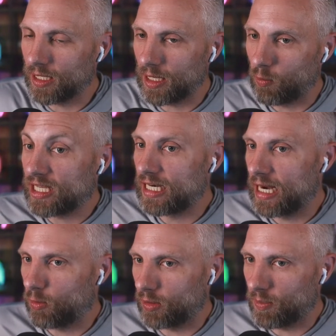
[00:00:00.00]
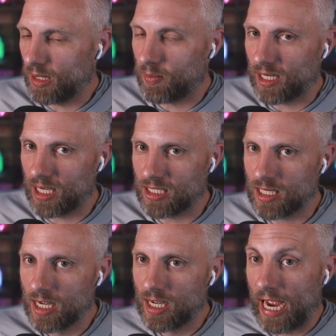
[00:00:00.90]
It resonated with me because
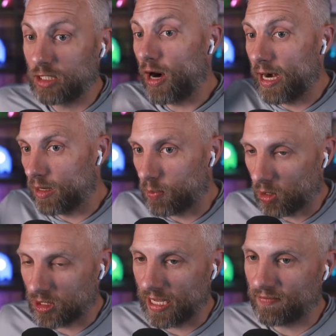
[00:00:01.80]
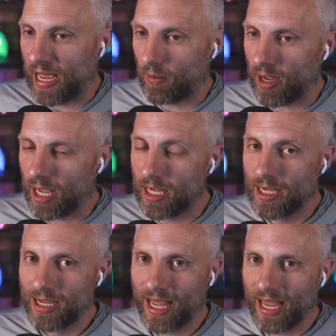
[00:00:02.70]
I try to approach life that way,
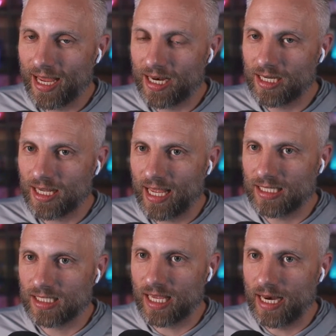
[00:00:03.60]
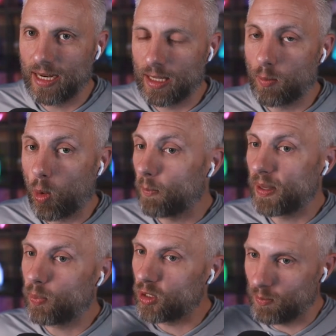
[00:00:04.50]
and and the more
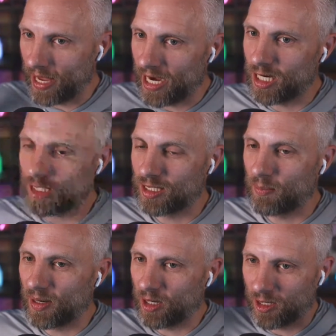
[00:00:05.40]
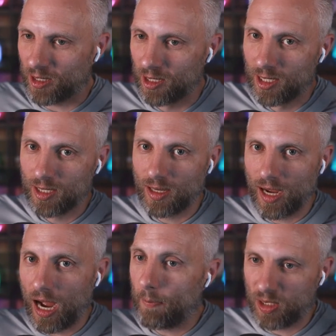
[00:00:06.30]
people you manage and the bigger
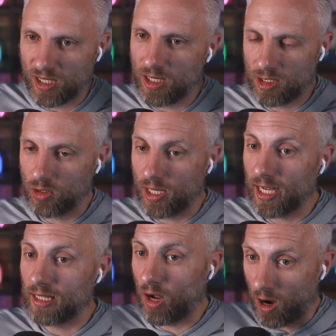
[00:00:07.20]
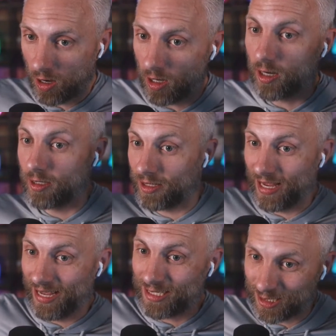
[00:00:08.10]
opportunities you get, the harder
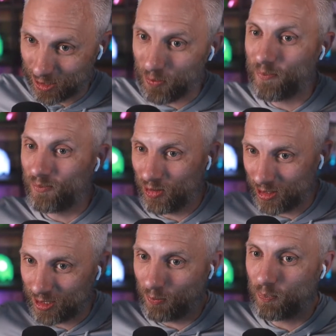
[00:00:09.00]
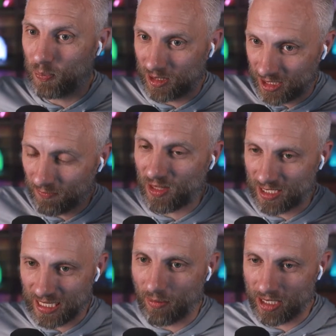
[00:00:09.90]
it is to perceive
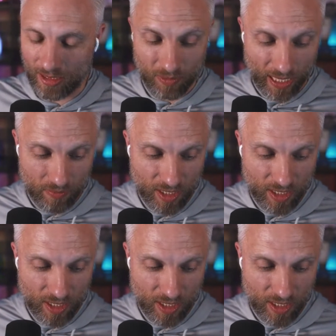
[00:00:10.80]
things that way sometimes.